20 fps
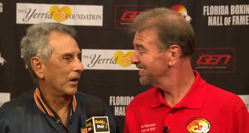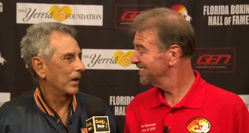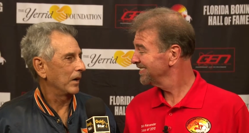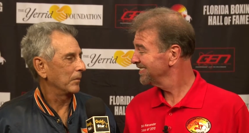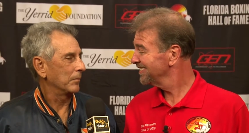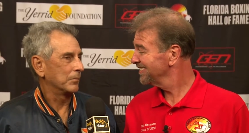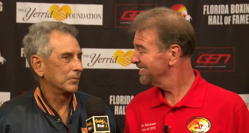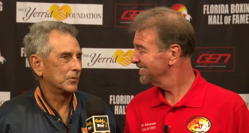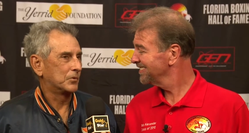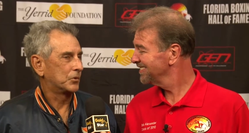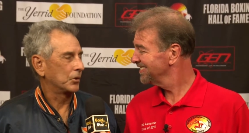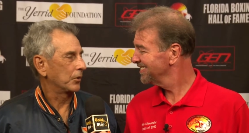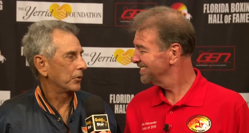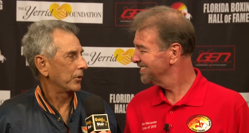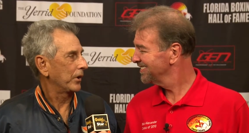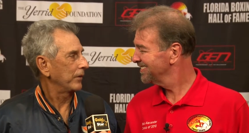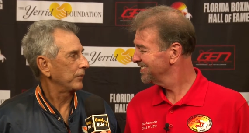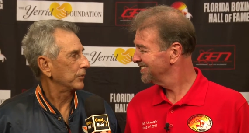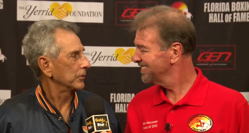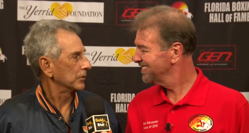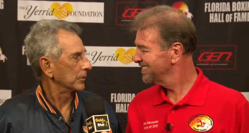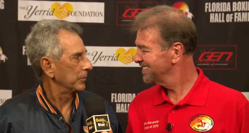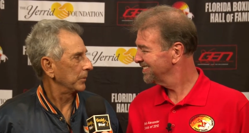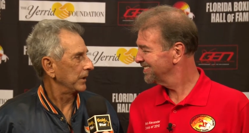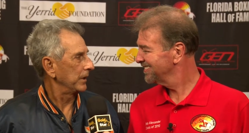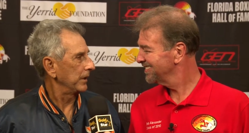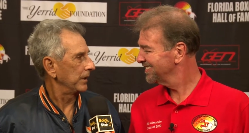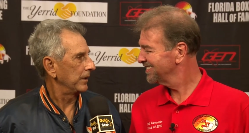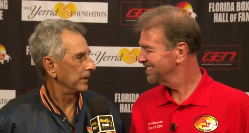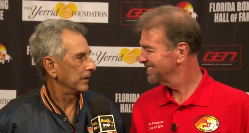Speaker 1: No, I am so
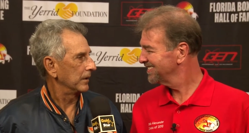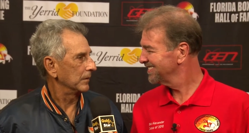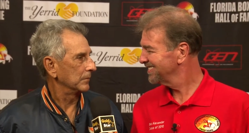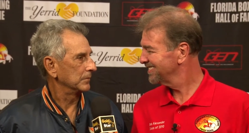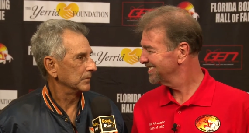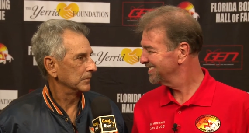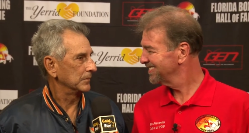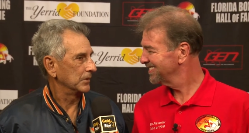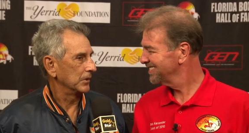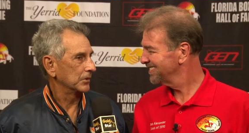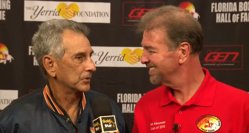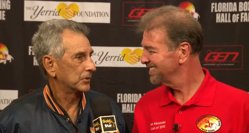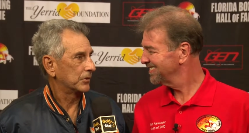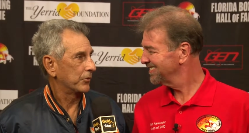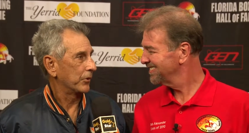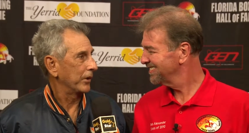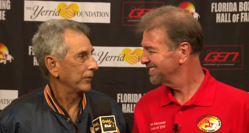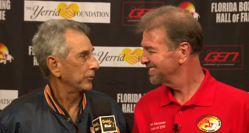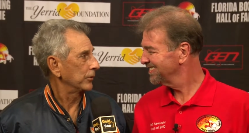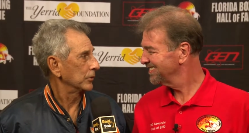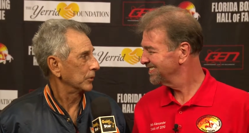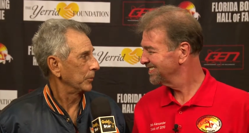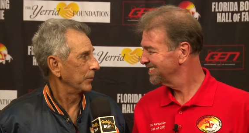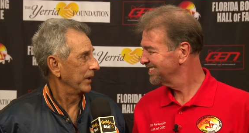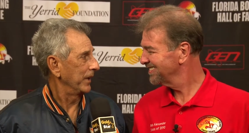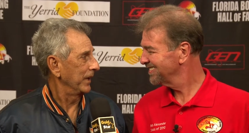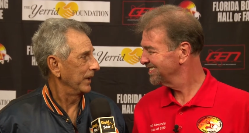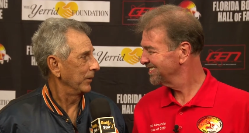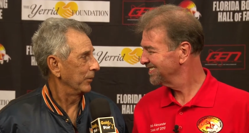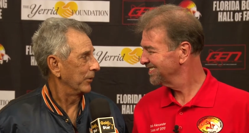grateful to be here. I'm just
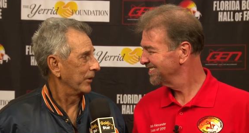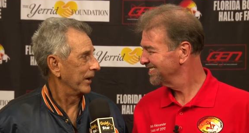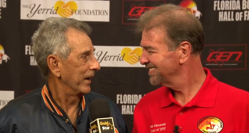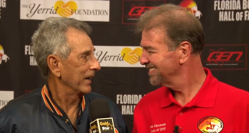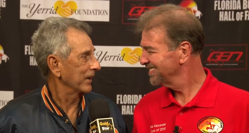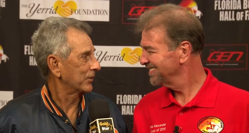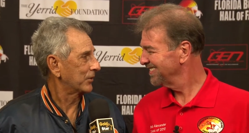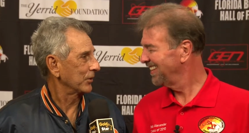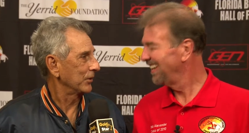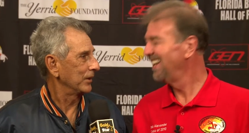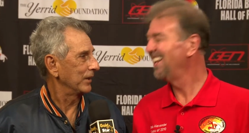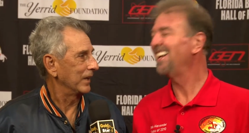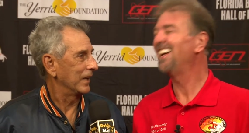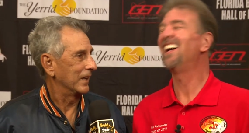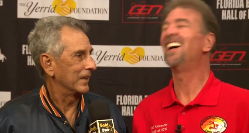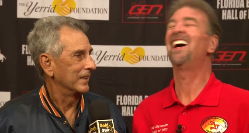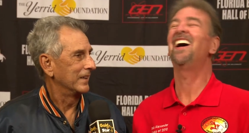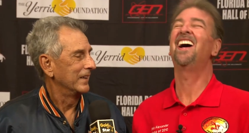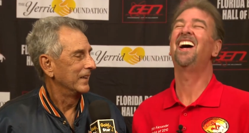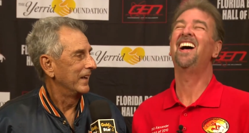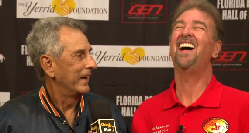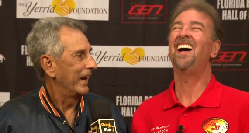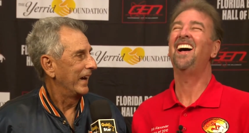grateful to be anywhere, actually, at,